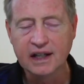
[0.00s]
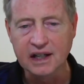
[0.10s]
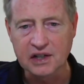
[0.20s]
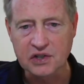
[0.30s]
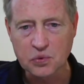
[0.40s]

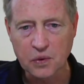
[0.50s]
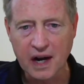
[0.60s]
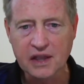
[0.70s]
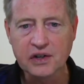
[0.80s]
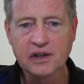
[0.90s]
It is
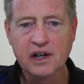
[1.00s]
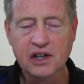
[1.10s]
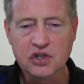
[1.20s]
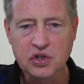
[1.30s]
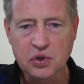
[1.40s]
rather
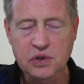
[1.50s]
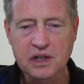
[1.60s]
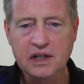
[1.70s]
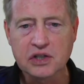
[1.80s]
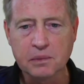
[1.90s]

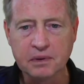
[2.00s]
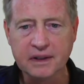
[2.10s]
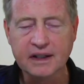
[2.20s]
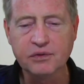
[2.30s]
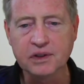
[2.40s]
choosing to
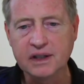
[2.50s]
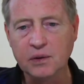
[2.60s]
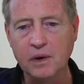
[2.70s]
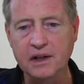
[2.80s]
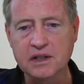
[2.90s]
believe what they
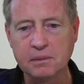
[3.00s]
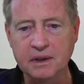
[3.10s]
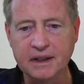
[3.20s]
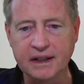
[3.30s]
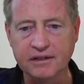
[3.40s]
want to
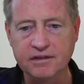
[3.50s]
believe.